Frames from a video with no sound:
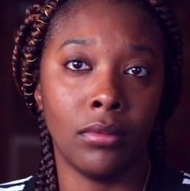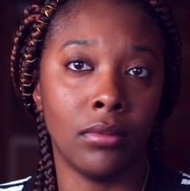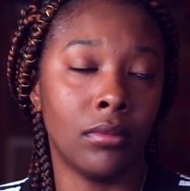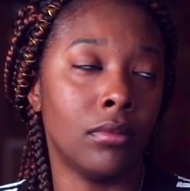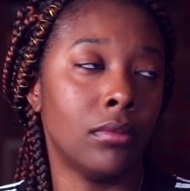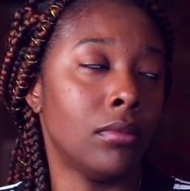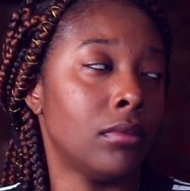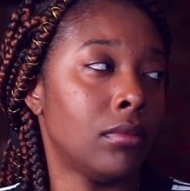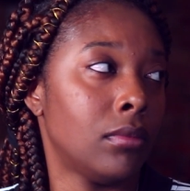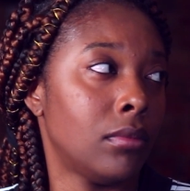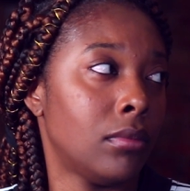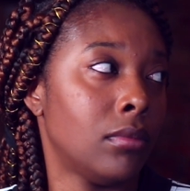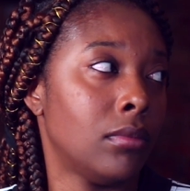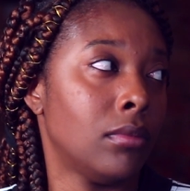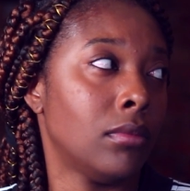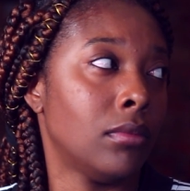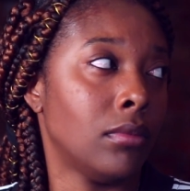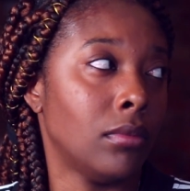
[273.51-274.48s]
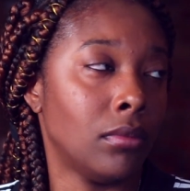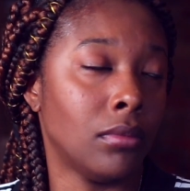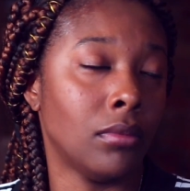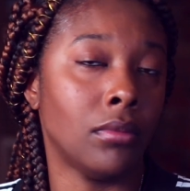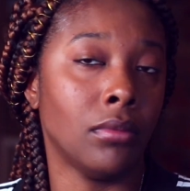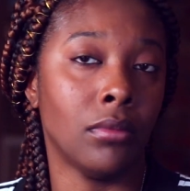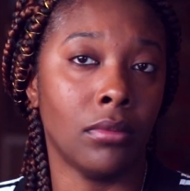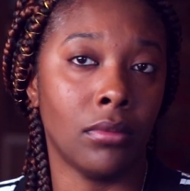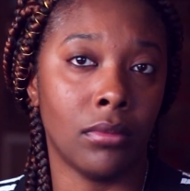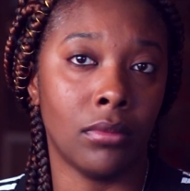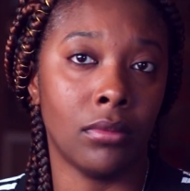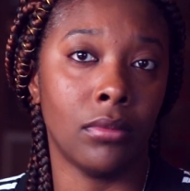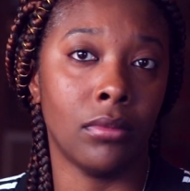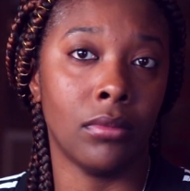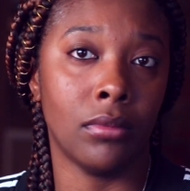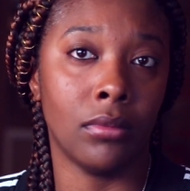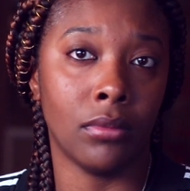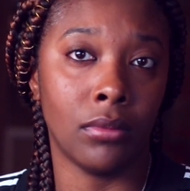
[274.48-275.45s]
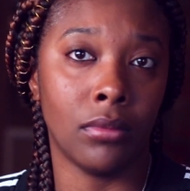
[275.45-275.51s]

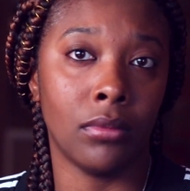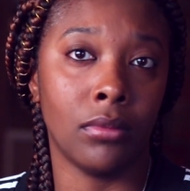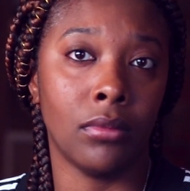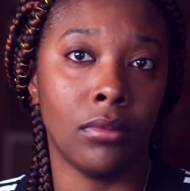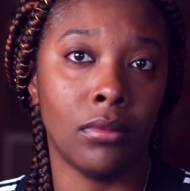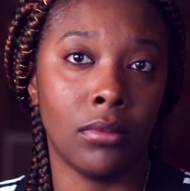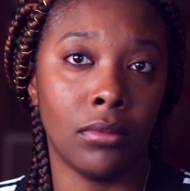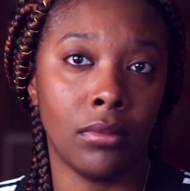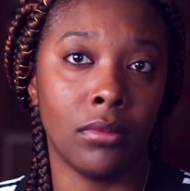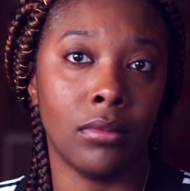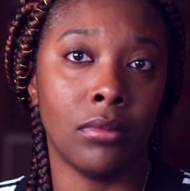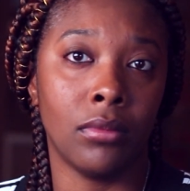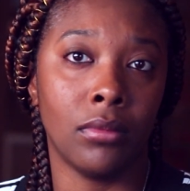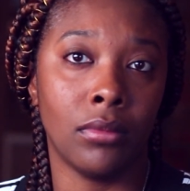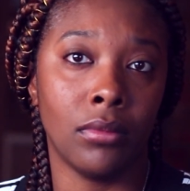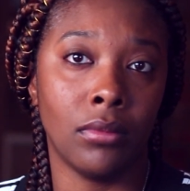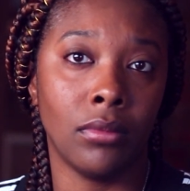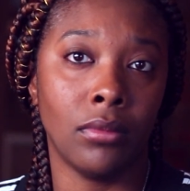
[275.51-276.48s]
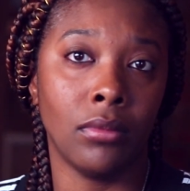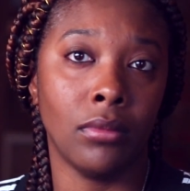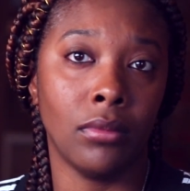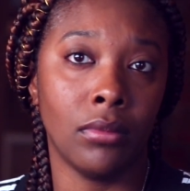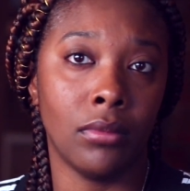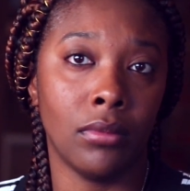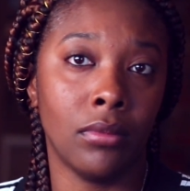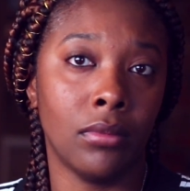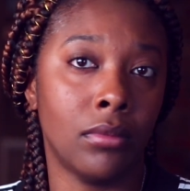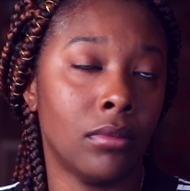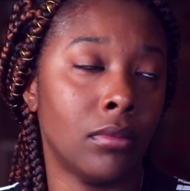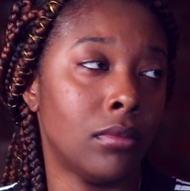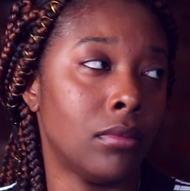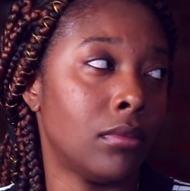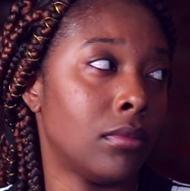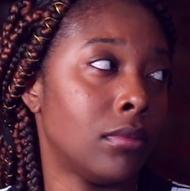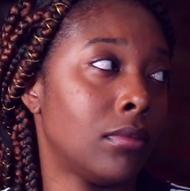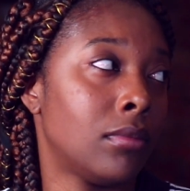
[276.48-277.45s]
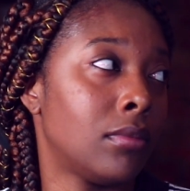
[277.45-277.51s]

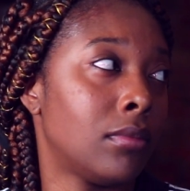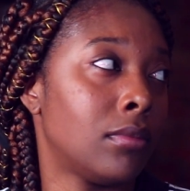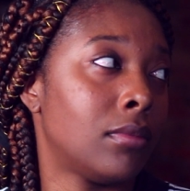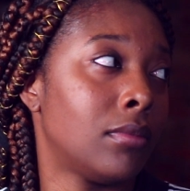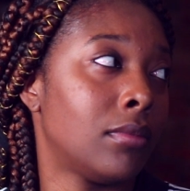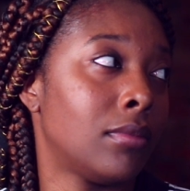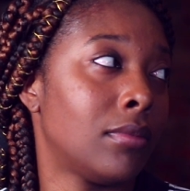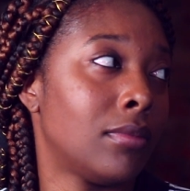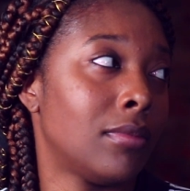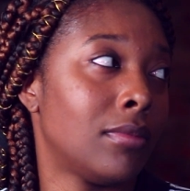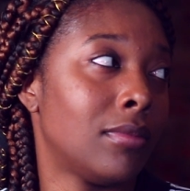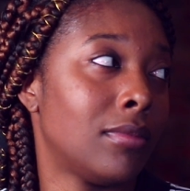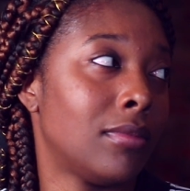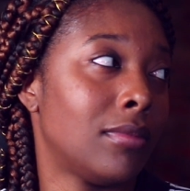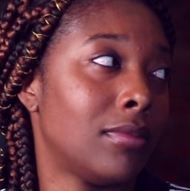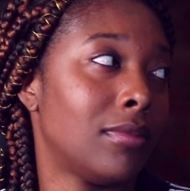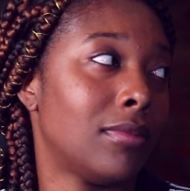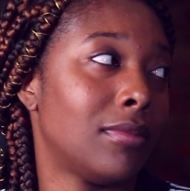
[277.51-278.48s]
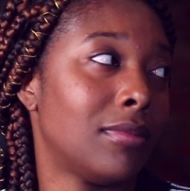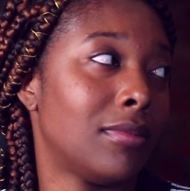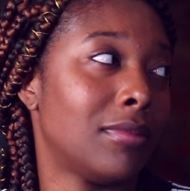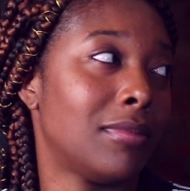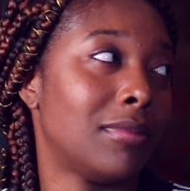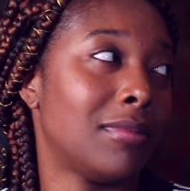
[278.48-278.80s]
No words are spoken by the person on screen.